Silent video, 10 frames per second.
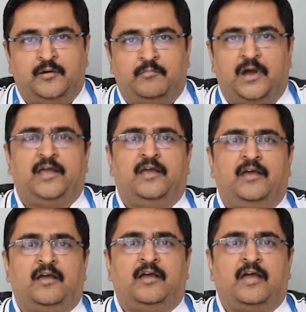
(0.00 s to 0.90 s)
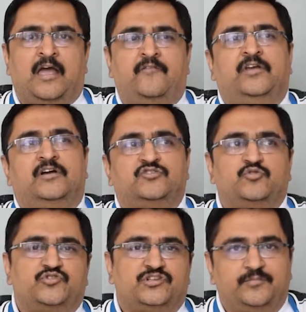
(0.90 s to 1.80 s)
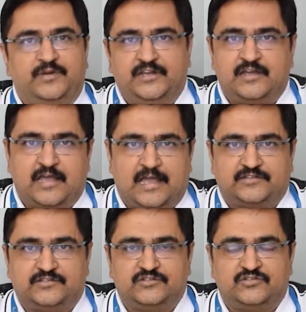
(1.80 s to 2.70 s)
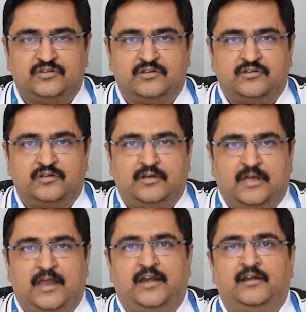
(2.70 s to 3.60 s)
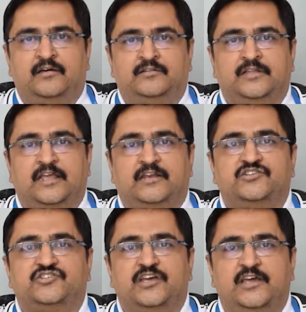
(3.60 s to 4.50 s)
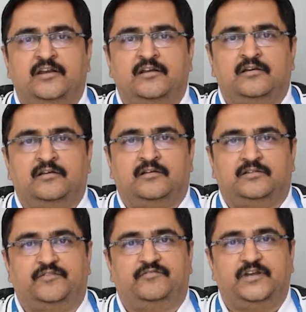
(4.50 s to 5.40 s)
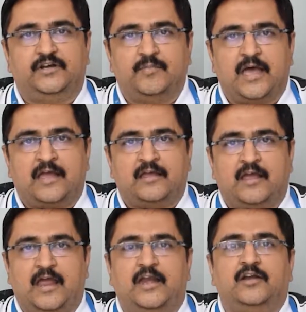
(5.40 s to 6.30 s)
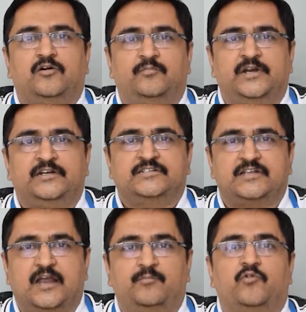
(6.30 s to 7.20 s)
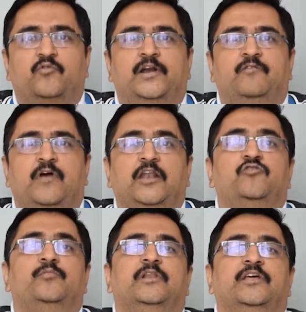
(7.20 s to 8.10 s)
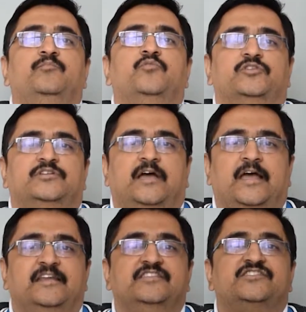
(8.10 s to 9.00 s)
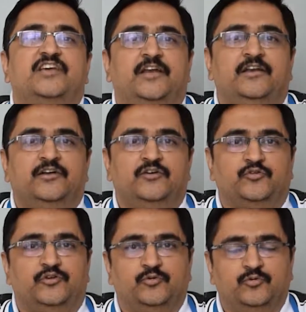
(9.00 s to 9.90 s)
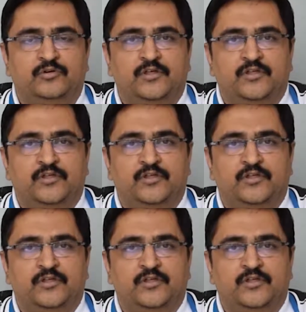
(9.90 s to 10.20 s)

by having a social media access, and they can share the feedback and comments and provide valuable input and insight to you